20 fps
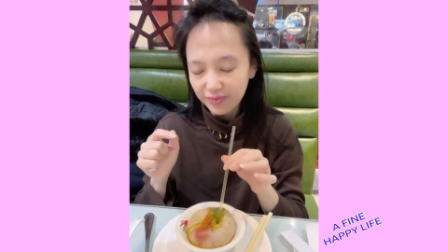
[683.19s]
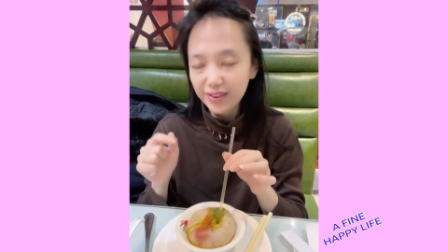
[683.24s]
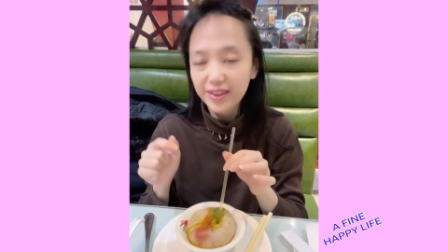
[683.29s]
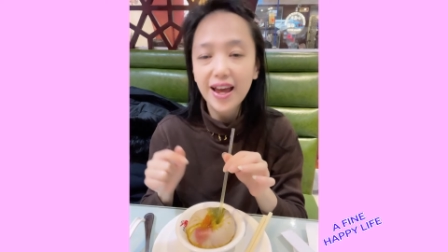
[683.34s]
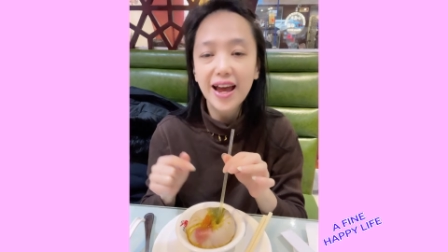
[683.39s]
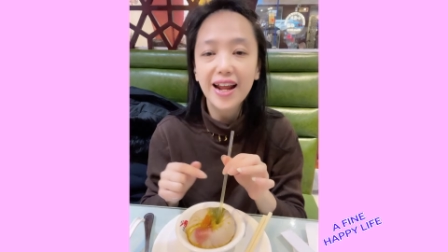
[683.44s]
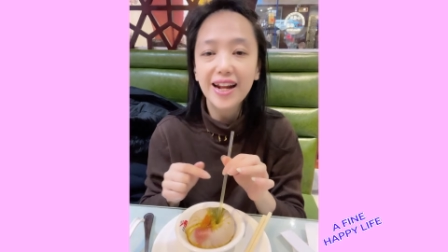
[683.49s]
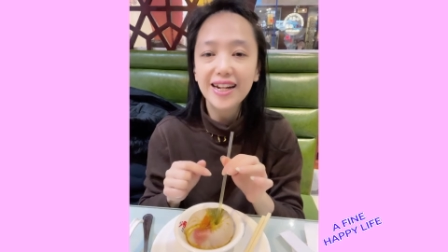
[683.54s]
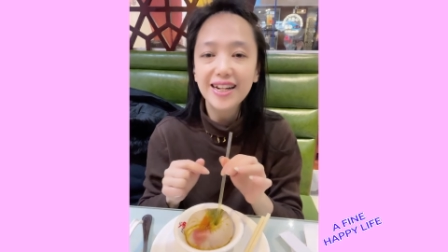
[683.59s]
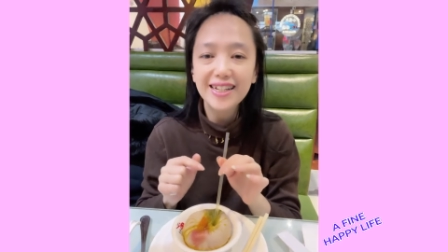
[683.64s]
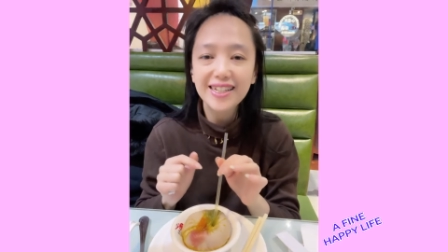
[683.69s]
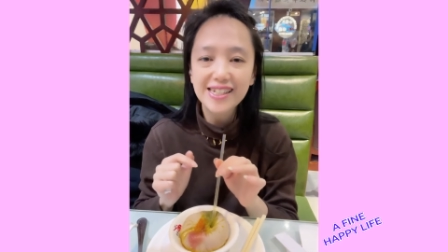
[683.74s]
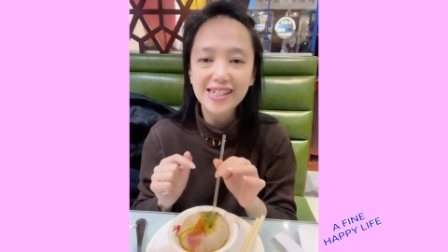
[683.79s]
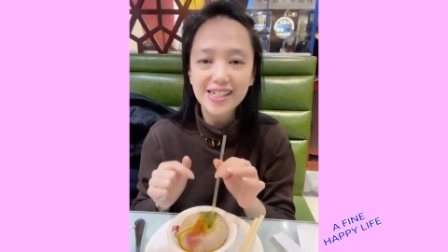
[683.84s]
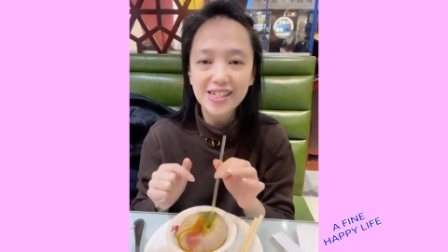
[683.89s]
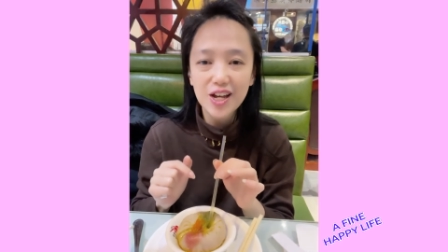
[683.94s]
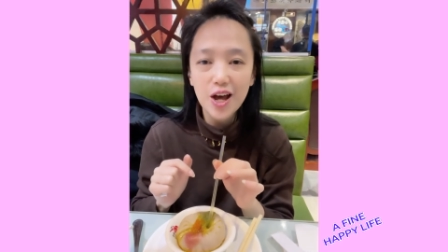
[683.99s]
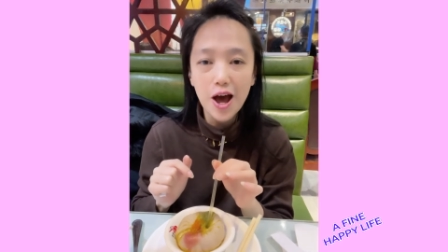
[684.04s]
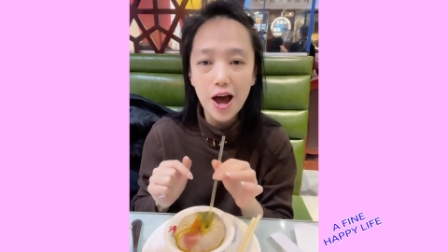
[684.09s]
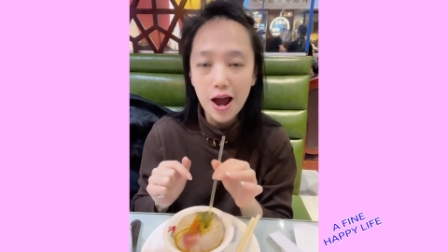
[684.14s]
then it's
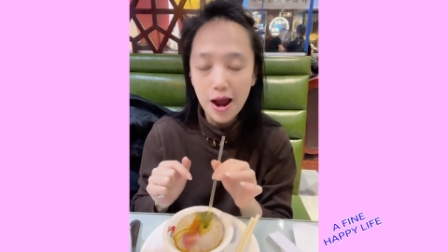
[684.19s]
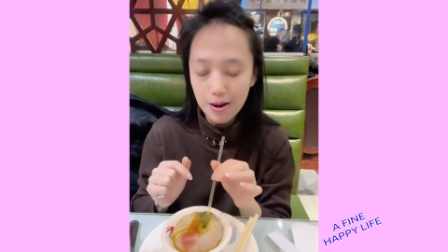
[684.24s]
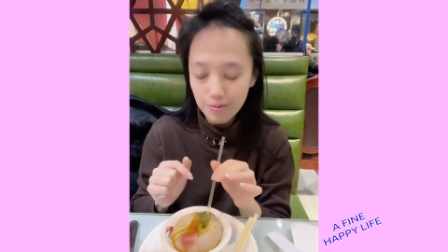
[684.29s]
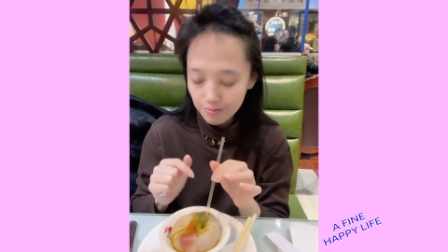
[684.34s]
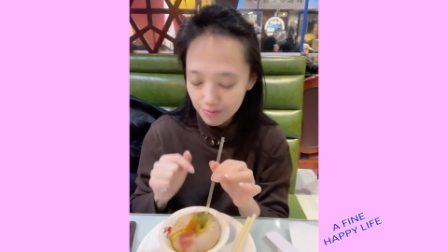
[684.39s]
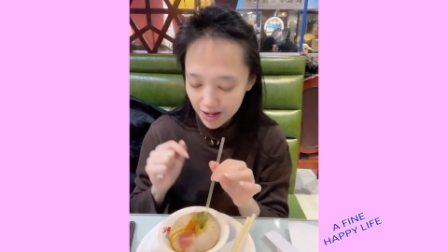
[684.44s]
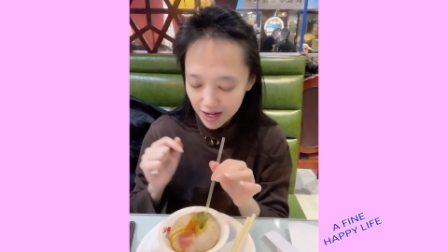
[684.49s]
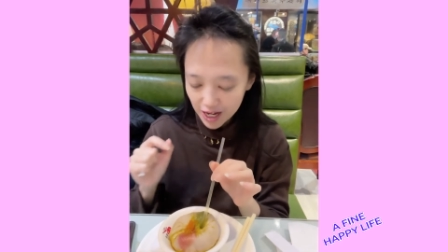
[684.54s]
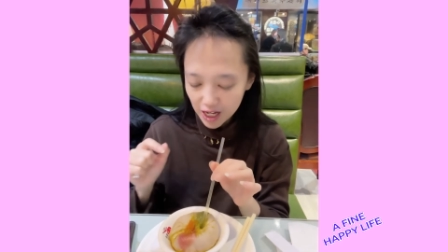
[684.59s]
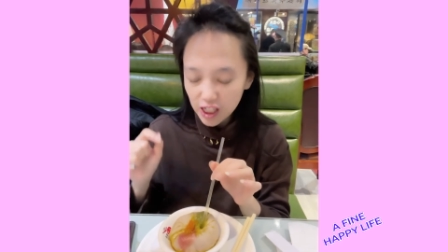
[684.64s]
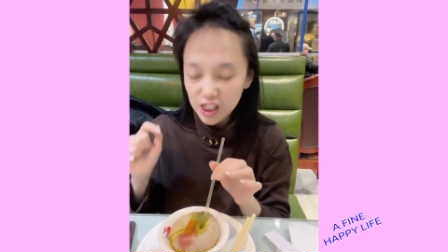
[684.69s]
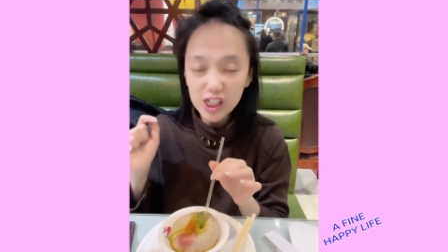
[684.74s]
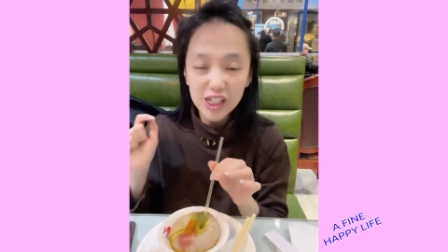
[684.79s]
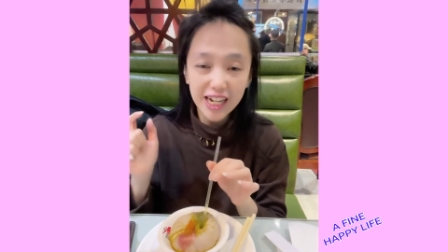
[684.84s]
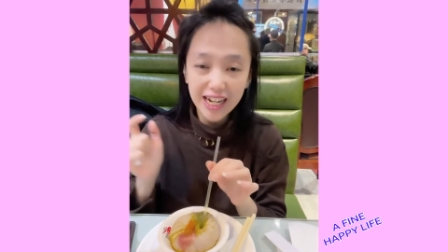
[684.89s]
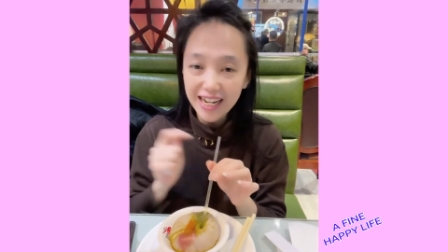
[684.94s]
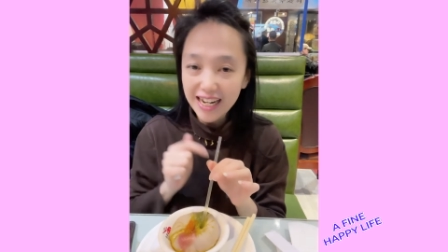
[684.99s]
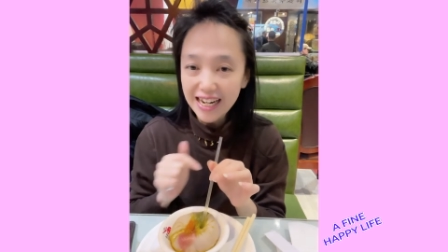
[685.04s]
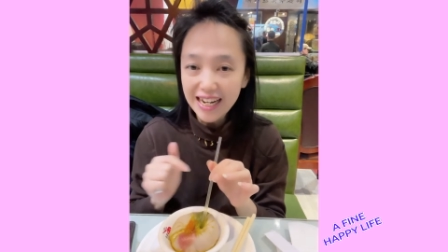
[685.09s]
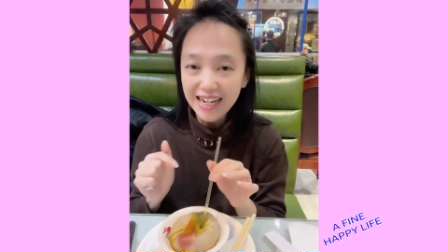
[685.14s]
time to
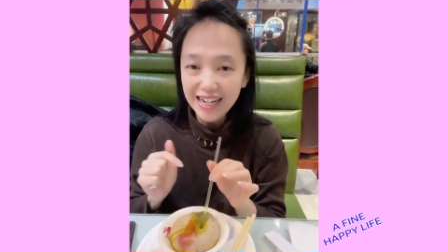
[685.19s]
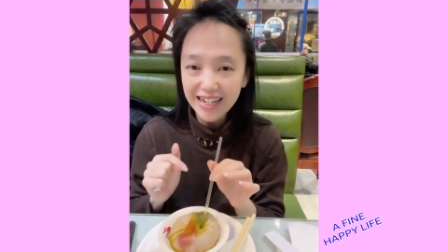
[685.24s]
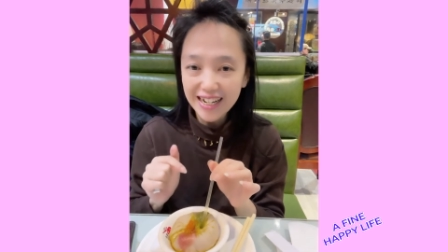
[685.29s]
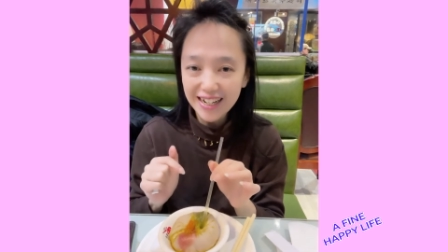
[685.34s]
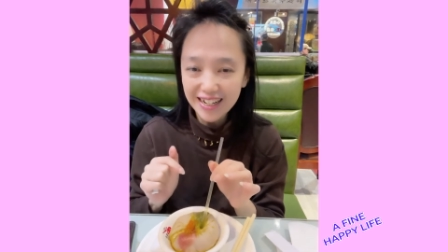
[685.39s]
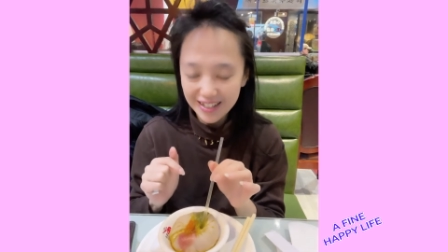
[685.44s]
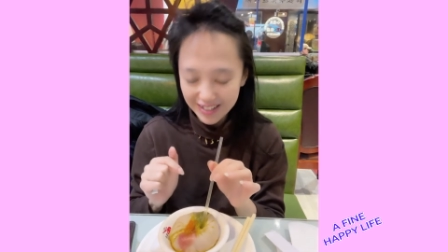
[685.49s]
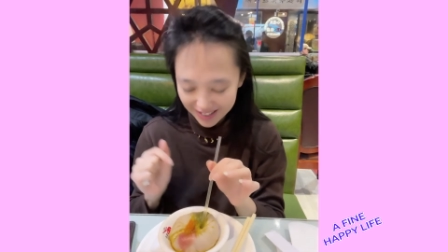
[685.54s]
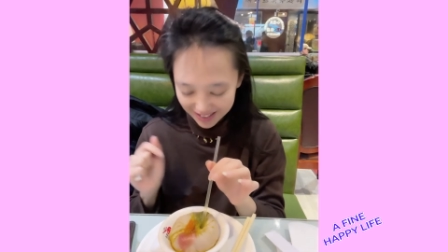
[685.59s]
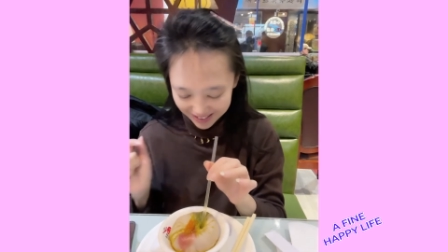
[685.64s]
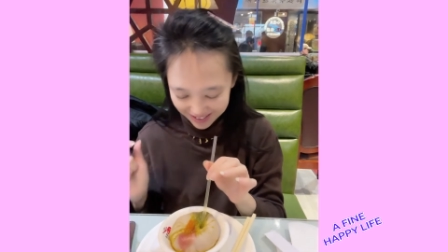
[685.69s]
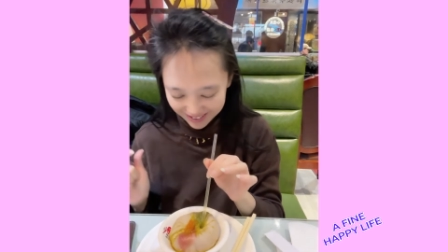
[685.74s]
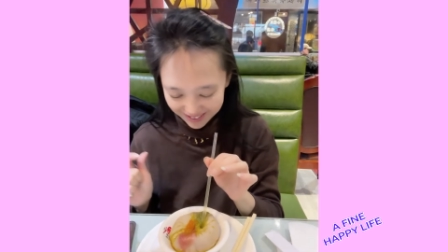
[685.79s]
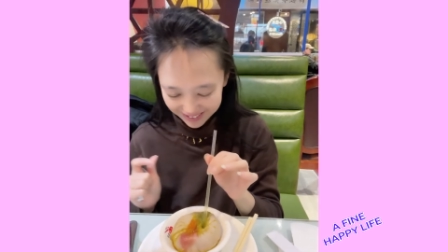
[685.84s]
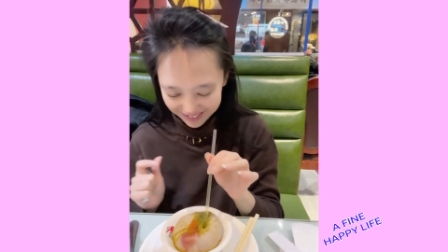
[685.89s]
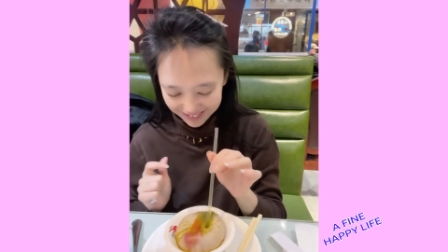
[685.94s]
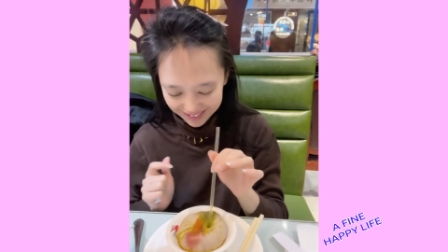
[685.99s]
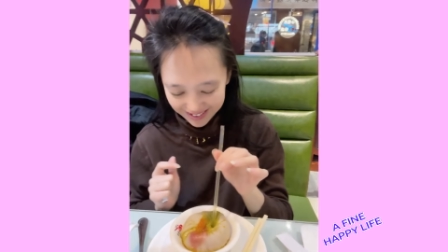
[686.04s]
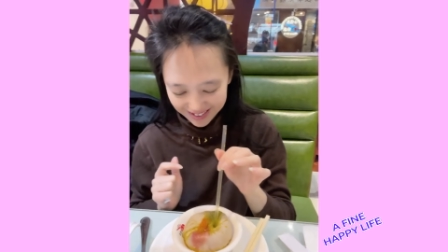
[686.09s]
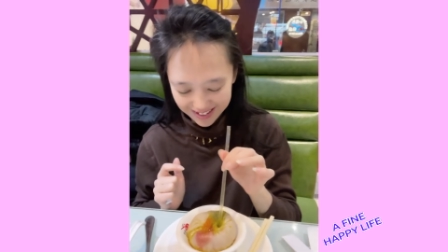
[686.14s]
eat it.
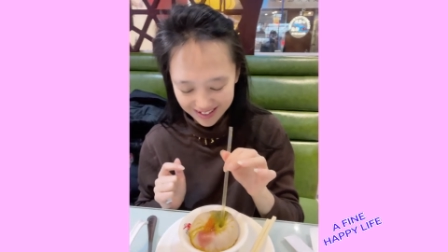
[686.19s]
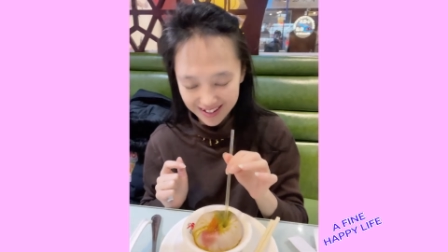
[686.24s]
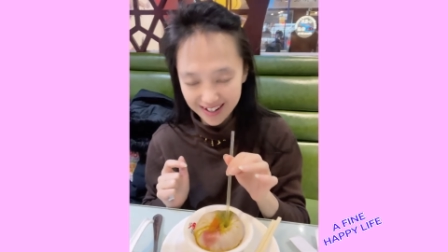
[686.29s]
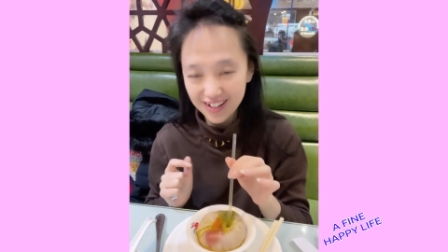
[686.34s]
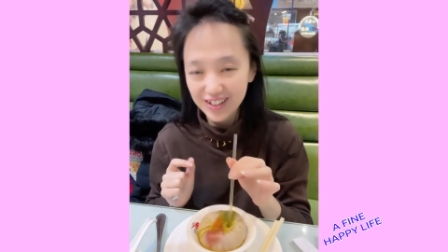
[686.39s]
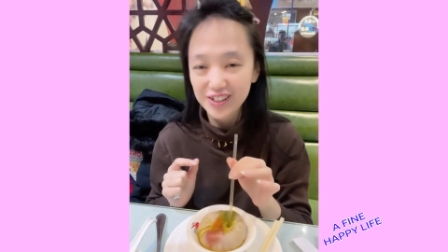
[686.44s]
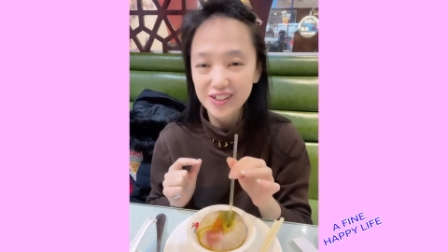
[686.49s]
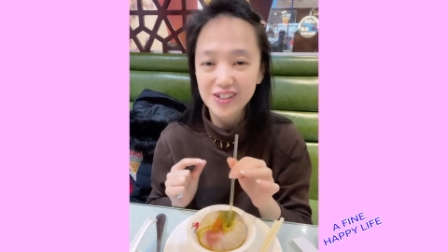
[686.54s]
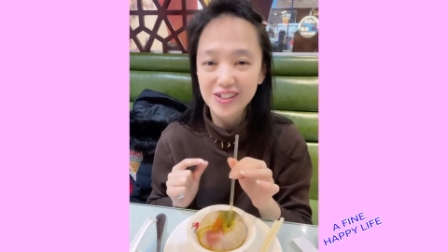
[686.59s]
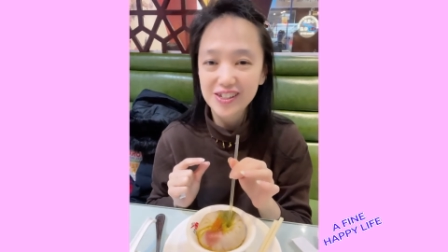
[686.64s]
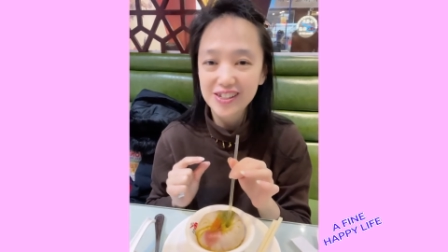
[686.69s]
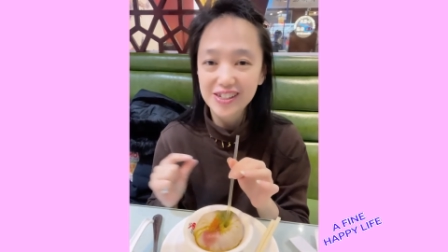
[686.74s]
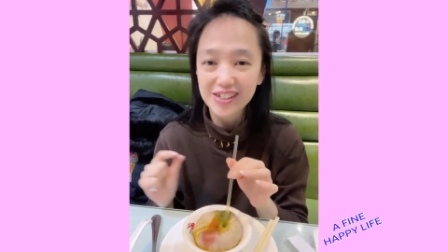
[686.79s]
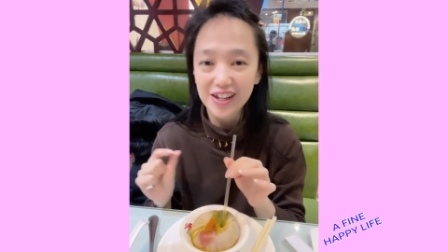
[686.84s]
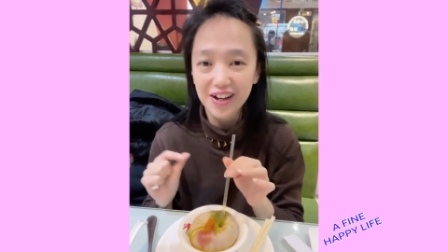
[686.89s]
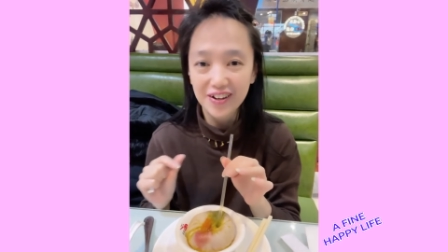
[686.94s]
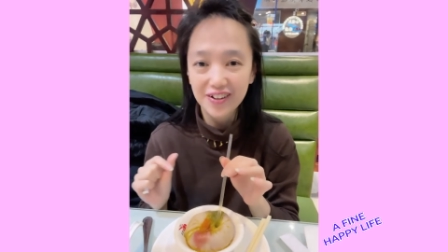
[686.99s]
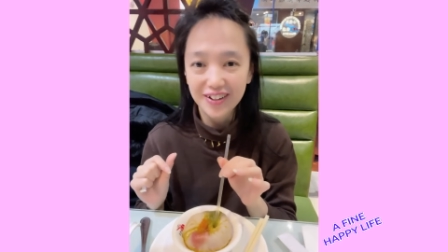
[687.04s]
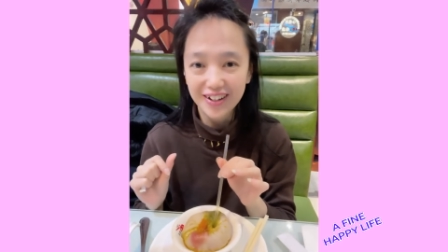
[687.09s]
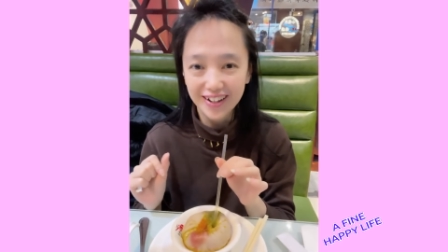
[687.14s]
So
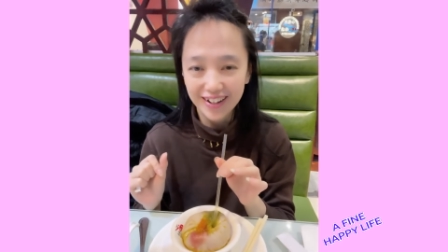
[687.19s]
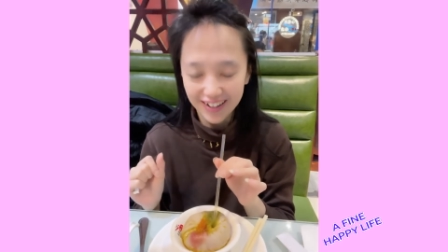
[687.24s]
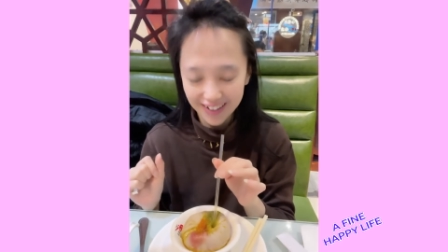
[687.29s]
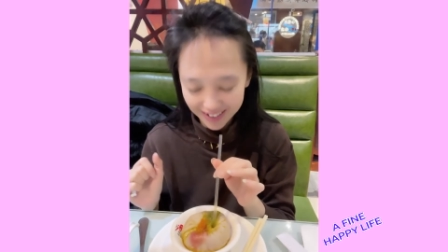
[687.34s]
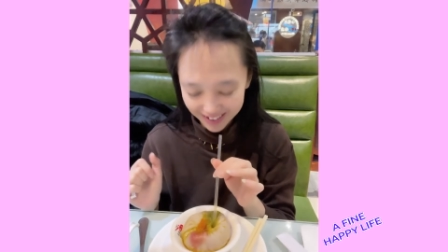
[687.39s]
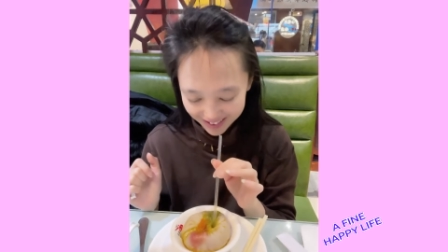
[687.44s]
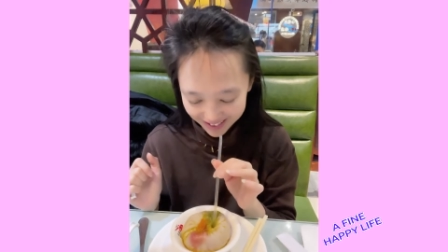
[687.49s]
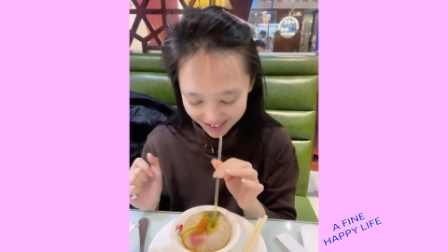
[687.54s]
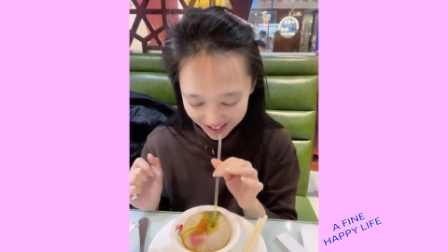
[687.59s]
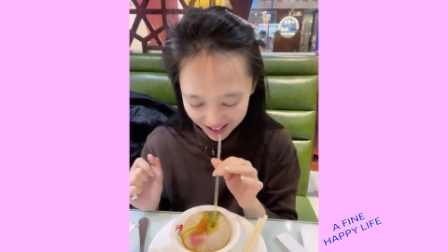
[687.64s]
good.